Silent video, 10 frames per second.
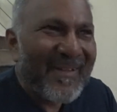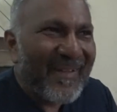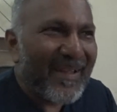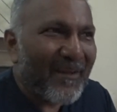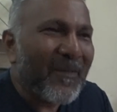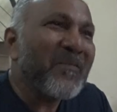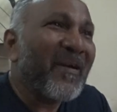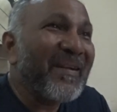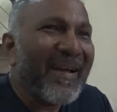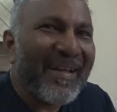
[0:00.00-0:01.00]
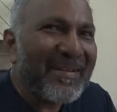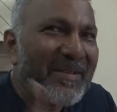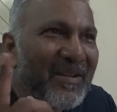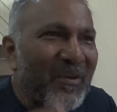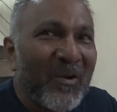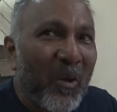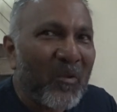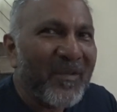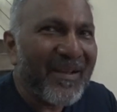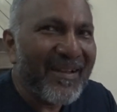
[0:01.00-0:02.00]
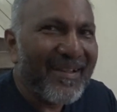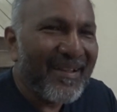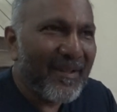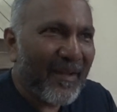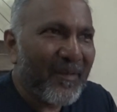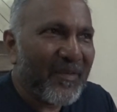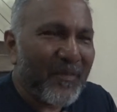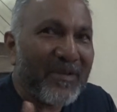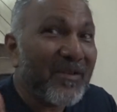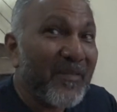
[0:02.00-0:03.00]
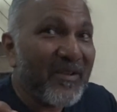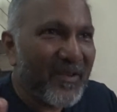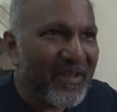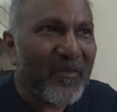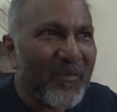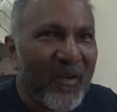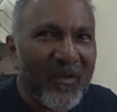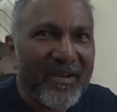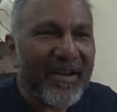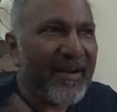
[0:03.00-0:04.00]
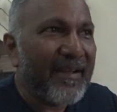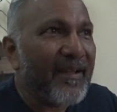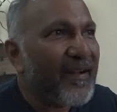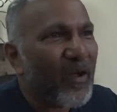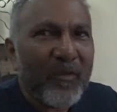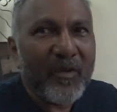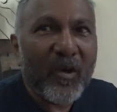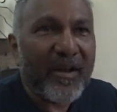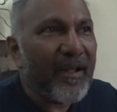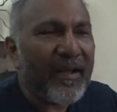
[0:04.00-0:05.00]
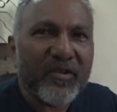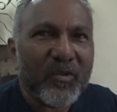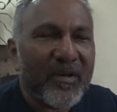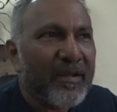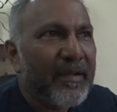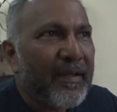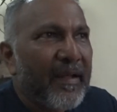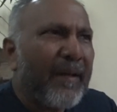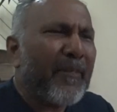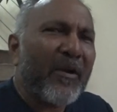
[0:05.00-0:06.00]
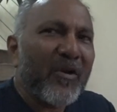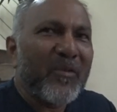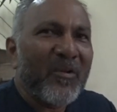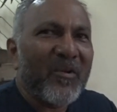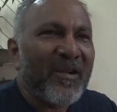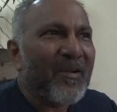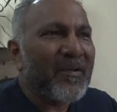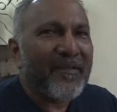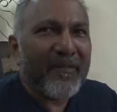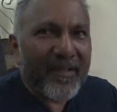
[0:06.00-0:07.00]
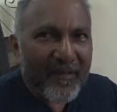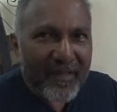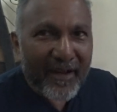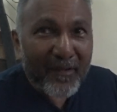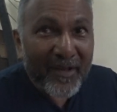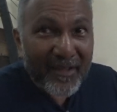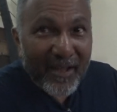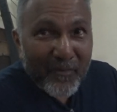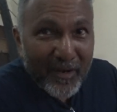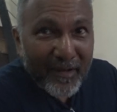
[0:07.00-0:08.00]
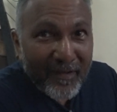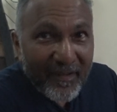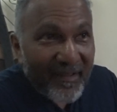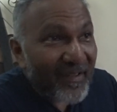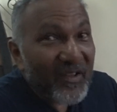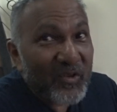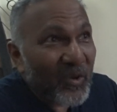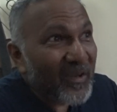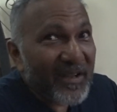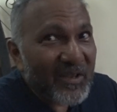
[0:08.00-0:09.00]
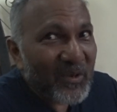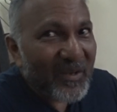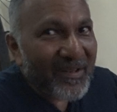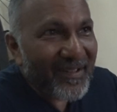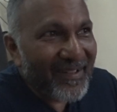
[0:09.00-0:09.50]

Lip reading: Yeah, well, one guy actually called Alvin, special manager. He's from Pauline Granada. I said, hey, Alvin, you're here, Ashu. Patrick, I'm going to call him. John. John